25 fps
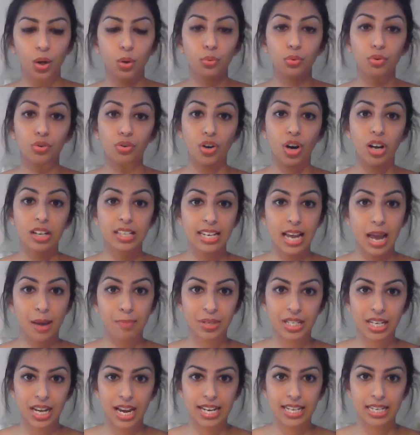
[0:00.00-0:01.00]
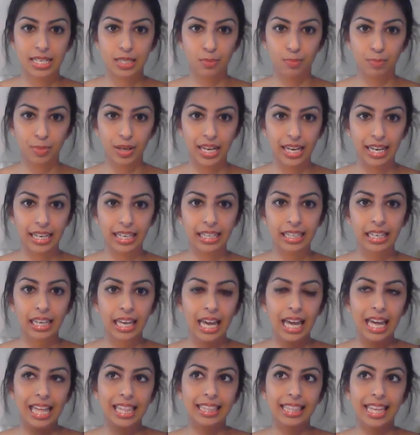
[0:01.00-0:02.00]
With regards to hepatitis B,
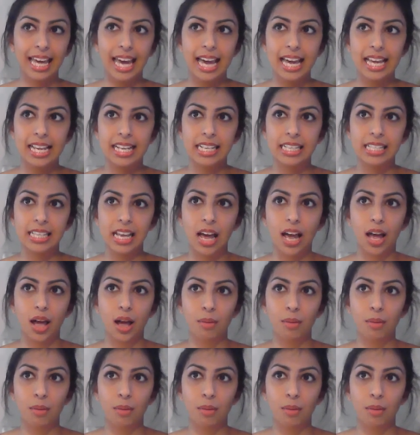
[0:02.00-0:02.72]
there's